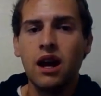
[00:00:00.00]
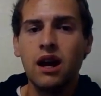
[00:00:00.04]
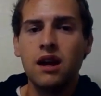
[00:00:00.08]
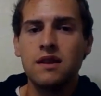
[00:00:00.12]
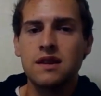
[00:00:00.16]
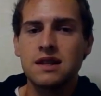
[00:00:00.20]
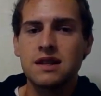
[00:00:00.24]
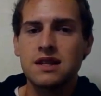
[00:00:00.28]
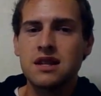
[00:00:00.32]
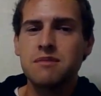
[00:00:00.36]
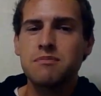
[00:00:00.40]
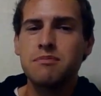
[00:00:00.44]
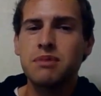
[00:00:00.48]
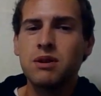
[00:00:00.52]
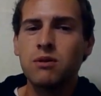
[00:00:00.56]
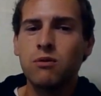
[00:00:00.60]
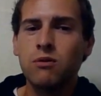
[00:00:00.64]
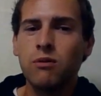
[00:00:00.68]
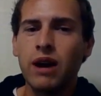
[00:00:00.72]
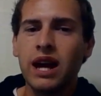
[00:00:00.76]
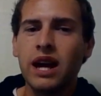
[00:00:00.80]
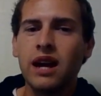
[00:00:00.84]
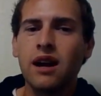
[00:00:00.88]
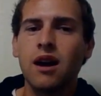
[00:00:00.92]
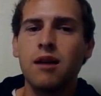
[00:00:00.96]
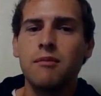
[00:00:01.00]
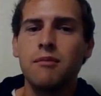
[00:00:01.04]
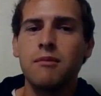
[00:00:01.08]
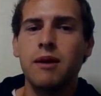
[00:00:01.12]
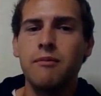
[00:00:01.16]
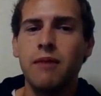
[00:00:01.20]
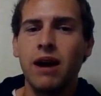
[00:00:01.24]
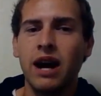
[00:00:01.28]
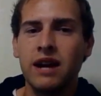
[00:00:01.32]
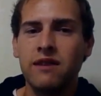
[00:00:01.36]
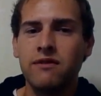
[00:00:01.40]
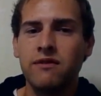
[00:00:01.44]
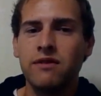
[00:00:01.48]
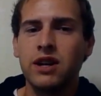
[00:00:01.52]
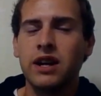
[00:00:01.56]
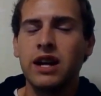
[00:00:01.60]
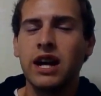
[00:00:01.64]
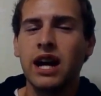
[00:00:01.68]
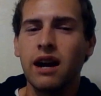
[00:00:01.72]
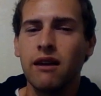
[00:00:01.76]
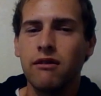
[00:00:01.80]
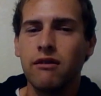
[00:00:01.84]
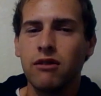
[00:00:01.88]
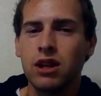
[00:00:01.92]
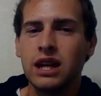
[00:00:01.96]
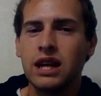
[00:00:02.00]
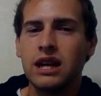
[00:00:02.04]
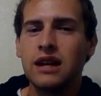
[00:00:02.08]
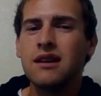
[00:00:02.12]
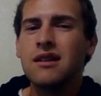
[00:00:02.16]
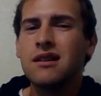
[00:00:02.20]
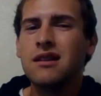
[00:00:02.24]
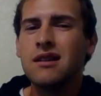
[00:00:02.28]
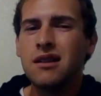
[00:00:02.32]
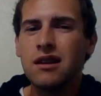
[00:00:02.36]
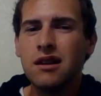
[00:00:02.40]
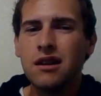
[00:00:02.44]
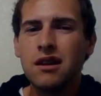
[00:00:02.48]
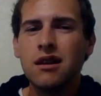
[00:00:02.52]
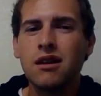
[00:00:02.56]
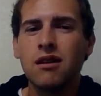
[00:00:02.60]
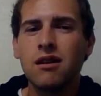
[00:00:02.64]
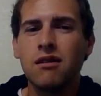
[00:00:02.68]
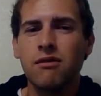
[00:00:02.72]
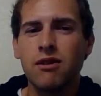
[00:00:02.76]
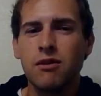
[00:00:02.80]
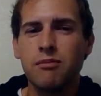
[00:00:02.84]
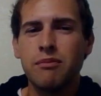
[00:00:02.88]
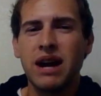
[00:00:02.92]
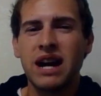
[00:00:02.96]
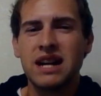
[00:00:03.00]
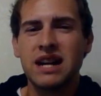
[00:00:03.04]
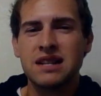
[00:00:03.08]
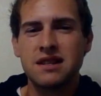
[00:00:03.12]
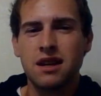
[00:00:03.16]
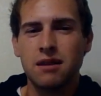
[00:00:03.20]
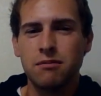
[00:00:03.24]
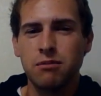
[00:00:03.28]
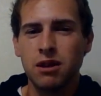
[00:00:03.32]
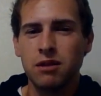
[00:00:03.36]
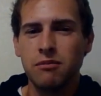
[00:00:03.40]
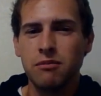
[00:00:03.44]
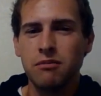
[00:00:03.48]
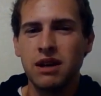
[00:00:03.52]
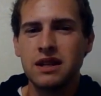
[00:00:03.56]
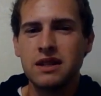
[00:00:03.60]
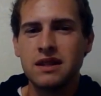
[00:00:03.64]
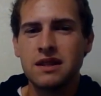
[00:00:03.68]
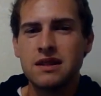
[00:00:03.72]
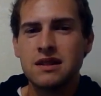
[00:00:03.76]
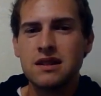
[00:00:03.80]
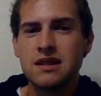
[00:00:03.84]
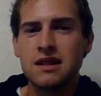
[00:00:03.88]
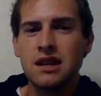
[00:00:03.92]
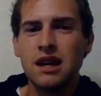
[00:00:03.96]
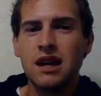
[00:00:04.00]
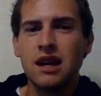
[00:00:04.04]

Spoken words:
this has been weighing on my mind very heavily over the past couple of months.